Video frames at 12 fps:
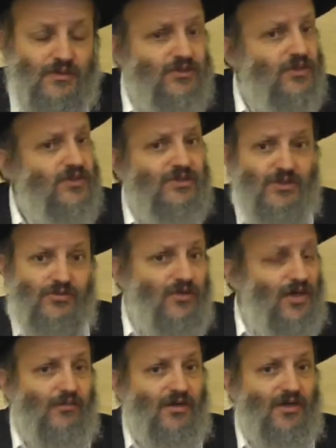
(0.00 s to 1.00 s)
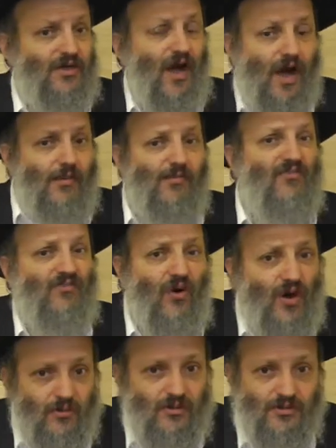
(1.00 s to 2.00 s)
So he says, "Rabbi, I'm a
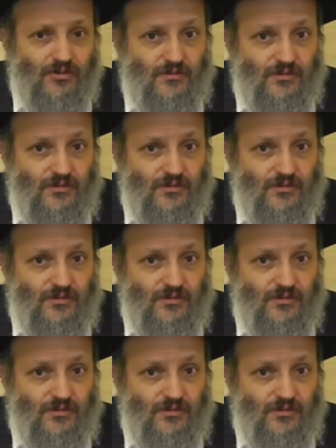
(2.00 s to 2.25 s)
farmer.